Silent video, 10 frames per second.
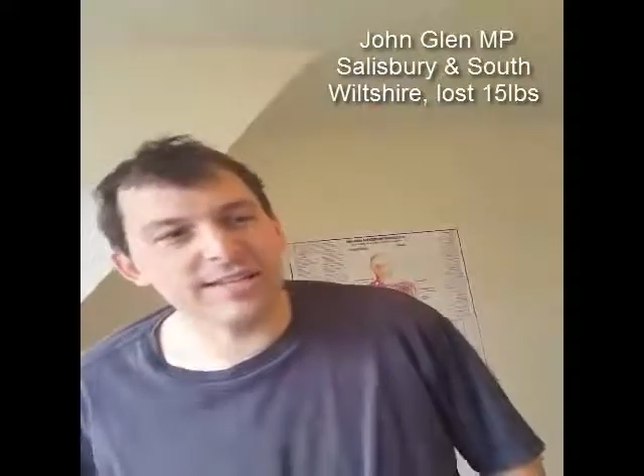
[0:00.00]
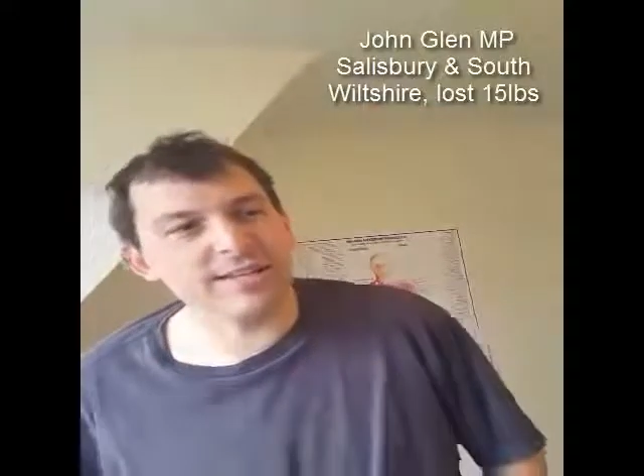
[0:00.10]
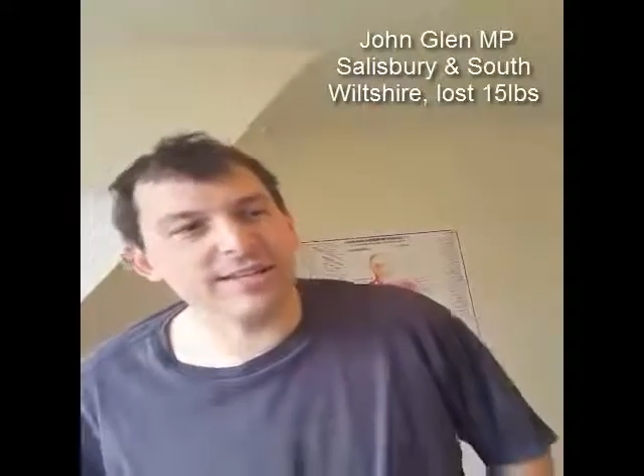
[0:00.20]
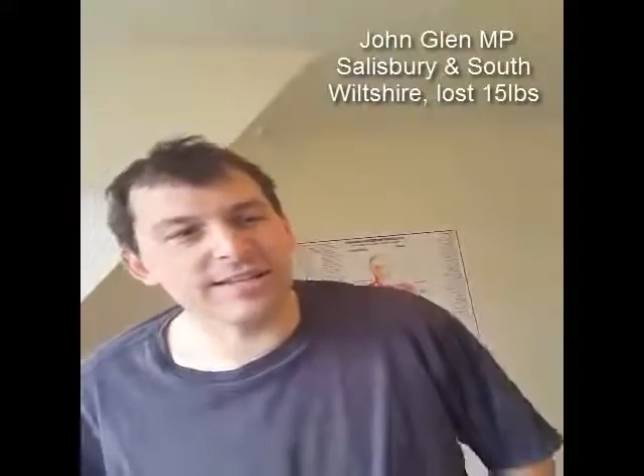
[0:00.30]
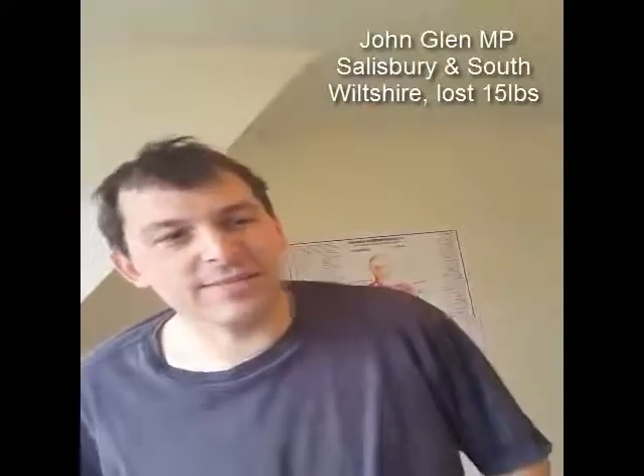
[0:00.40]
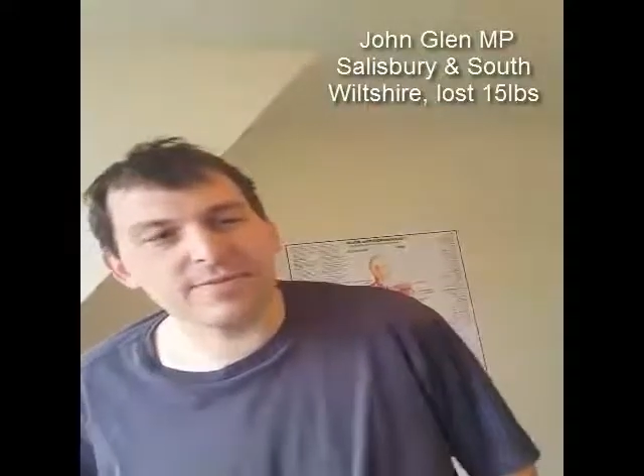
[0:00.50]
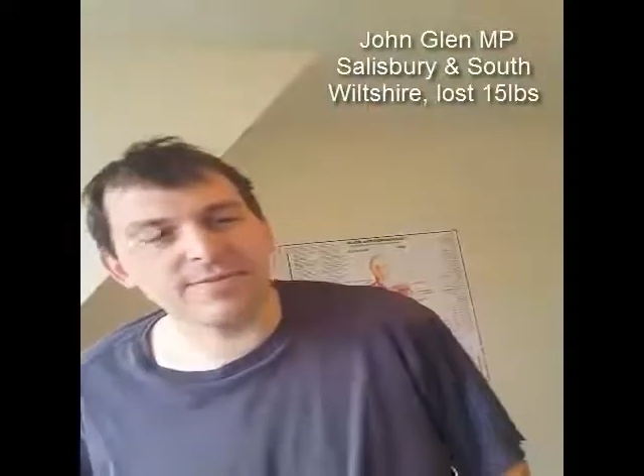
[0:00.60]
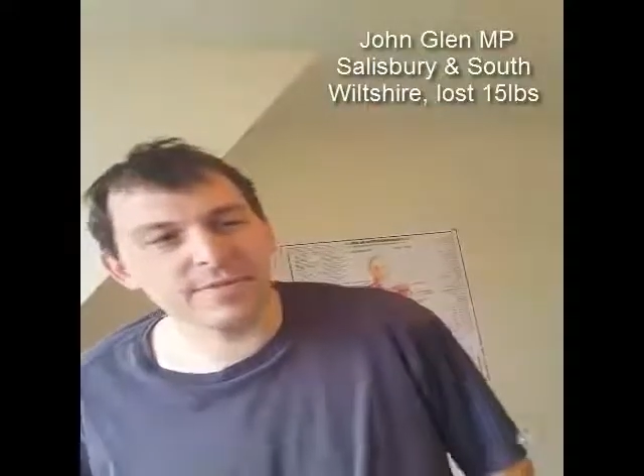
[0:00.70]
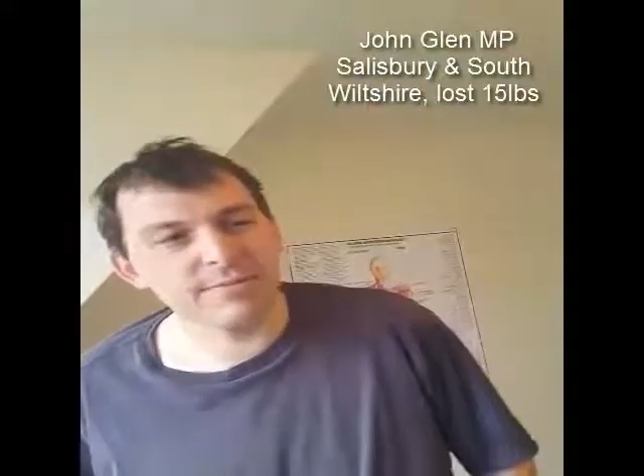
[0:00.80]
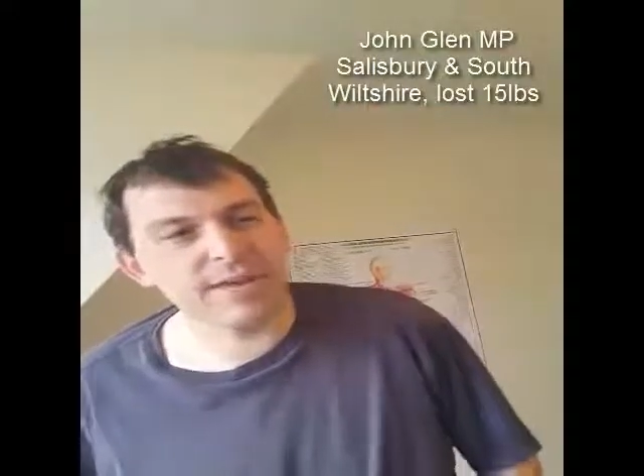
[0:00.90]
So that's
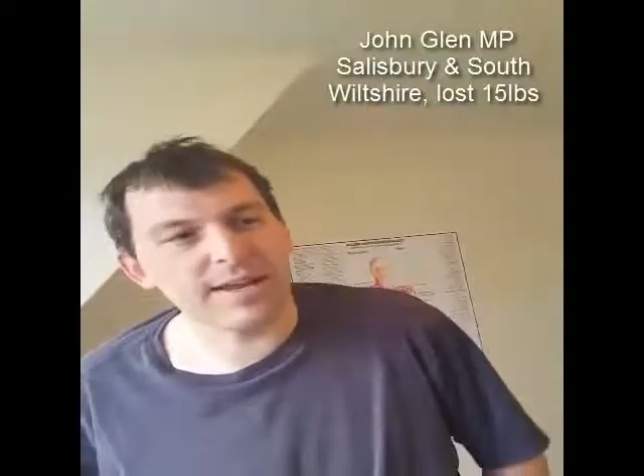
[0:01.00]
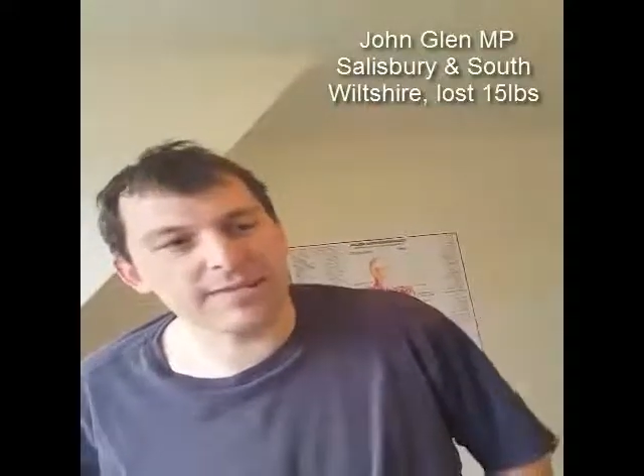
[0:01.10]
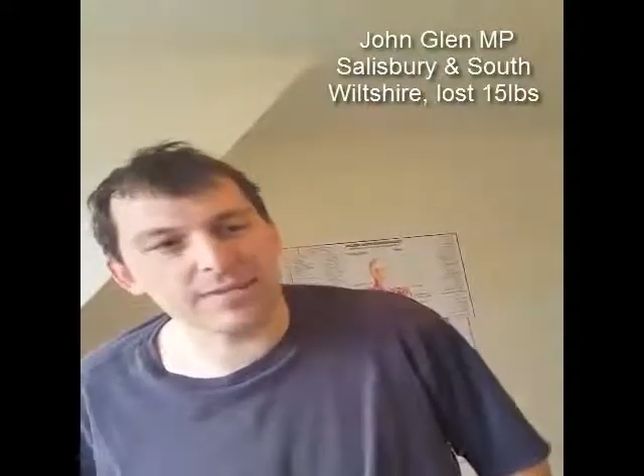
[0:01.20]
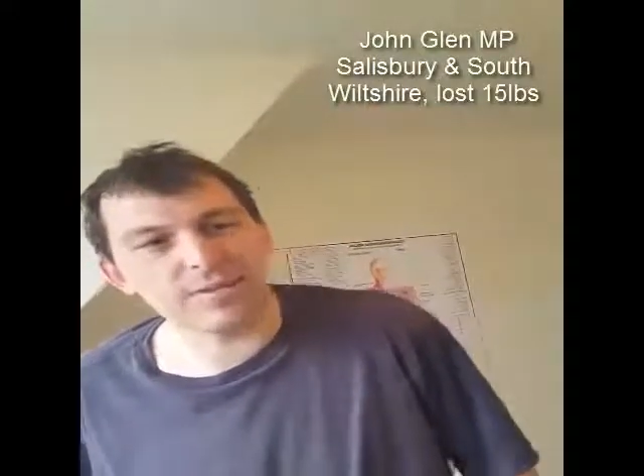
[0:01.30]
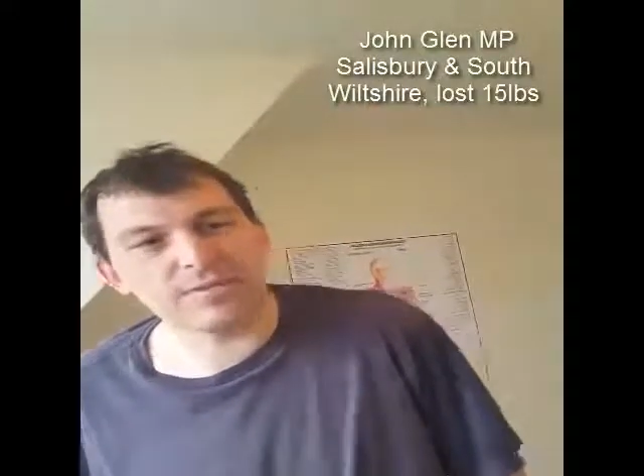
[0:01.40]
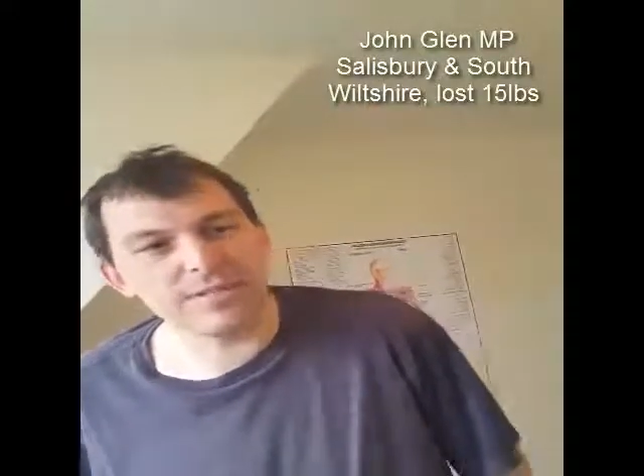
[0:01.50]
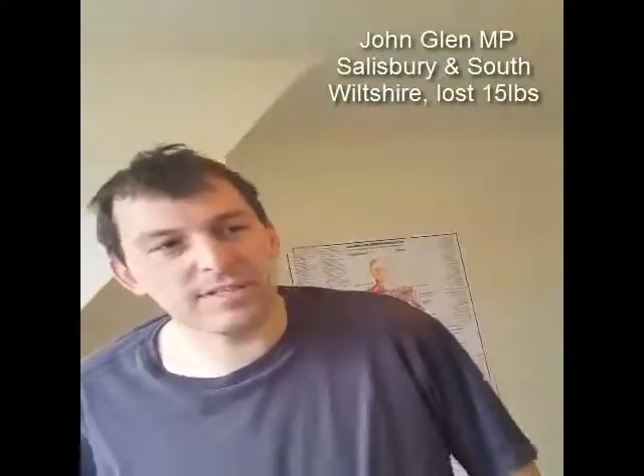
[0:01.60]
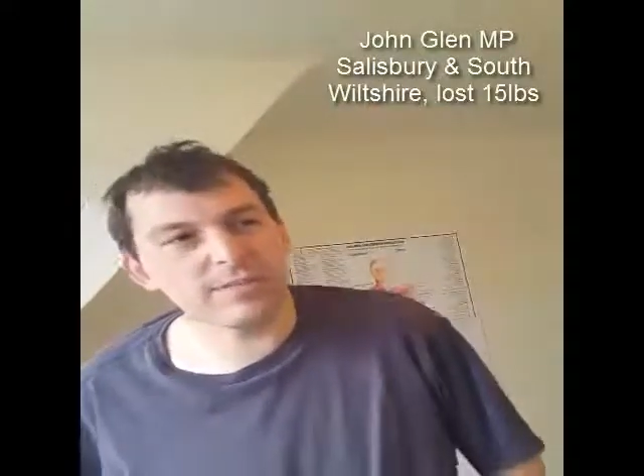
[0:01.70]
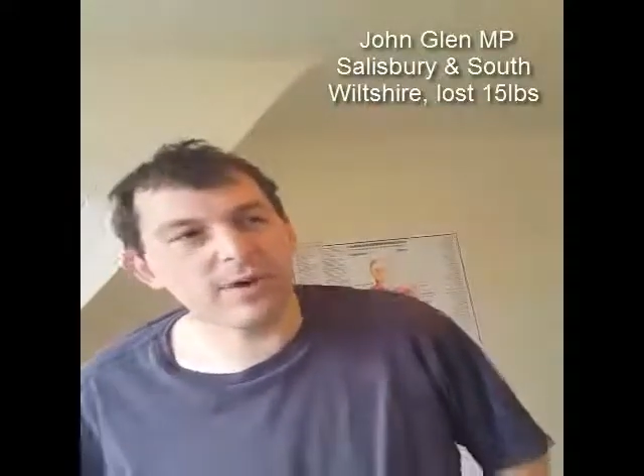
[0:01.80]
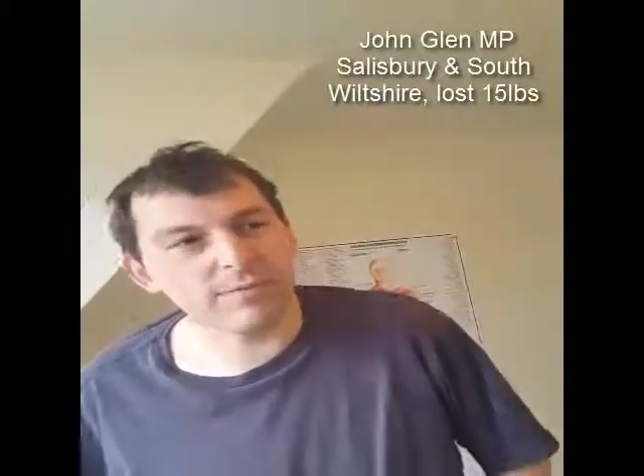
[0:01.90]
15 pounds lost
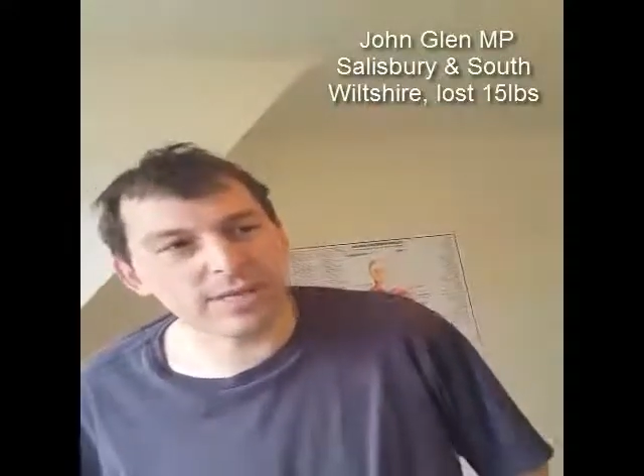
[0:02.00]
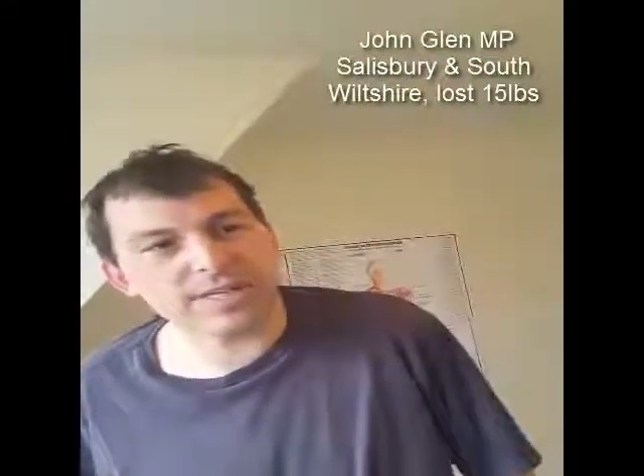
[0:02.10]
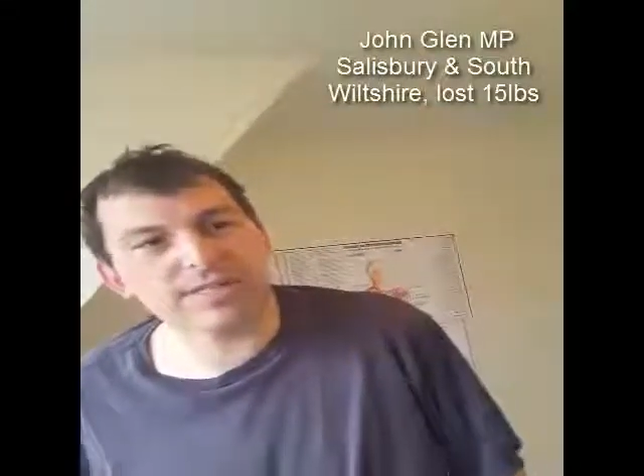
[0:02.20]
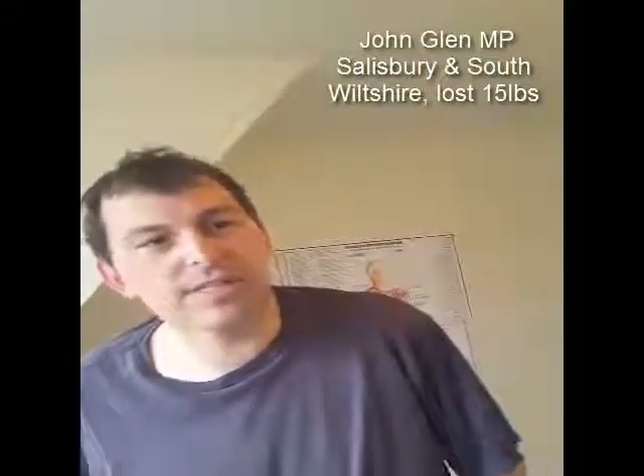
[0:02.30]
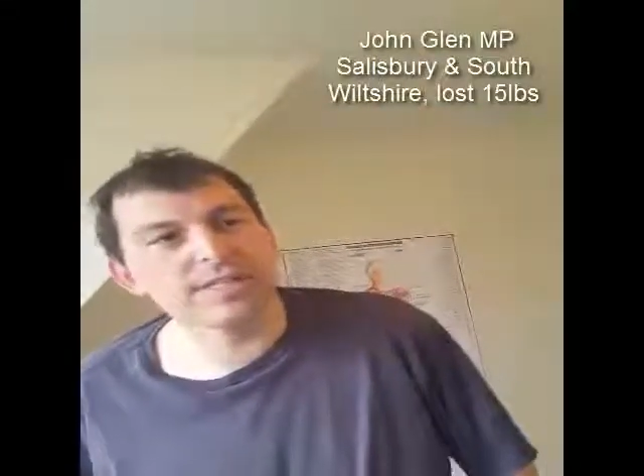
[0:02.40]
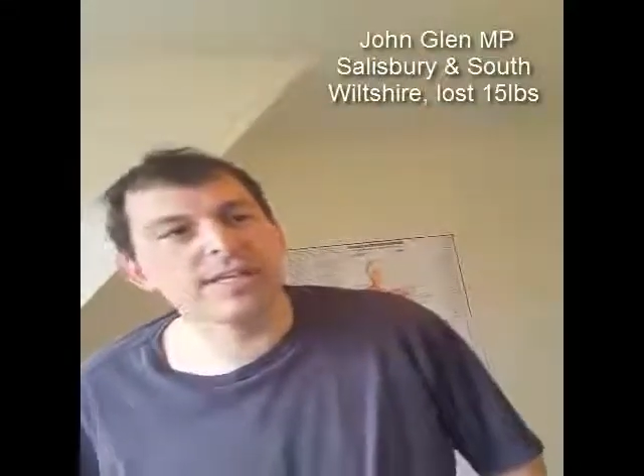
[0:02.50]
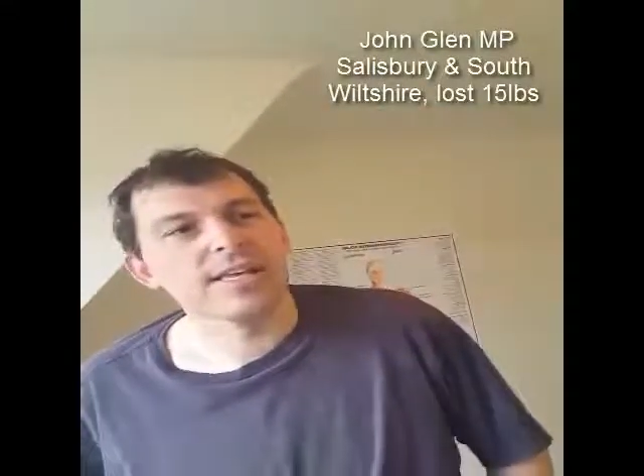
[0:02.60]
in 12 weeks